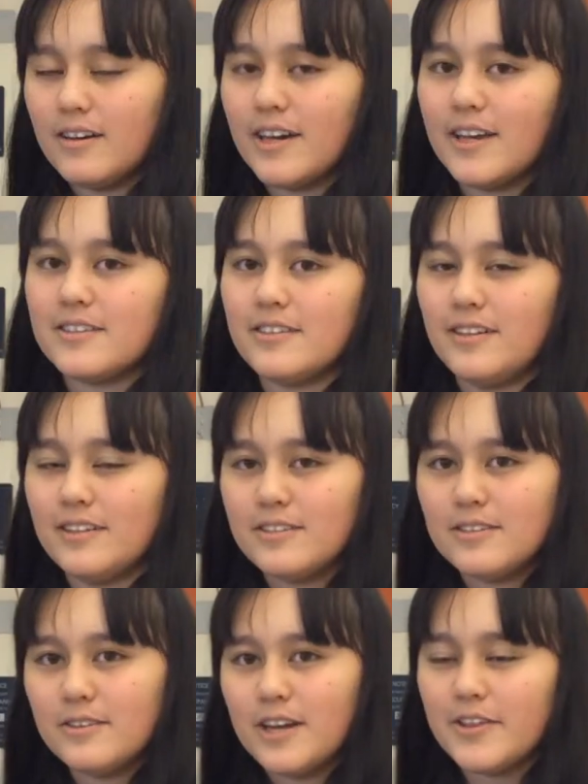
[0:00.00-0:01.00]
Okay, so
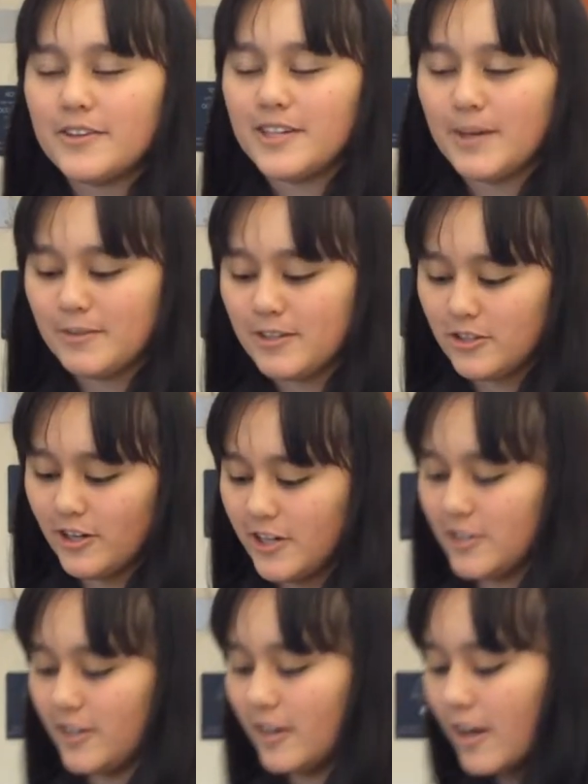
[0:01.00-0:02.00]
let's do another
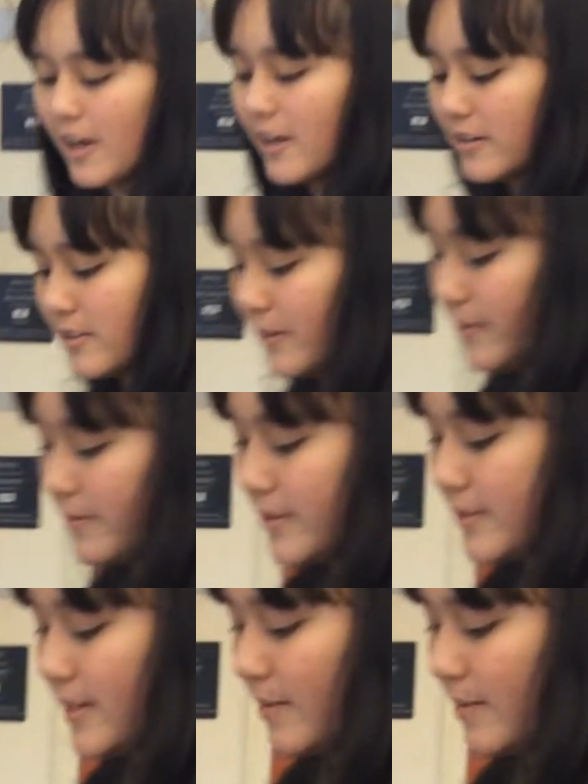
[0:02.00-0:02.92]
demonstration. So in this